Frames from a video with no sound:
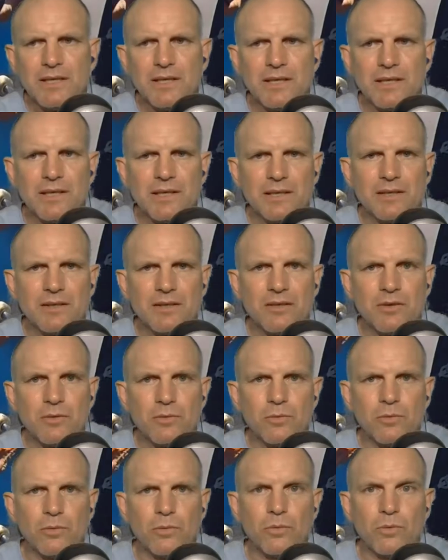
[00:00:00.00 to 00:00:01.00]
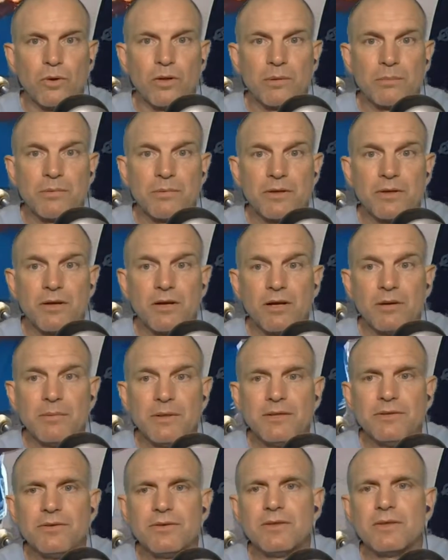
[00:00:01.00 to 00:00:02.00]
and roll up your
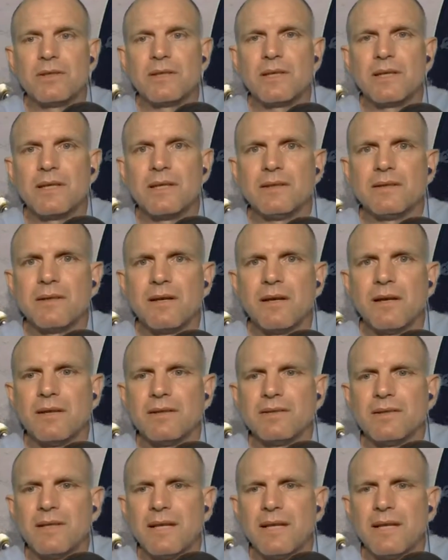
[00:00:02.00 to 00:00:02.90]
garbage and toss it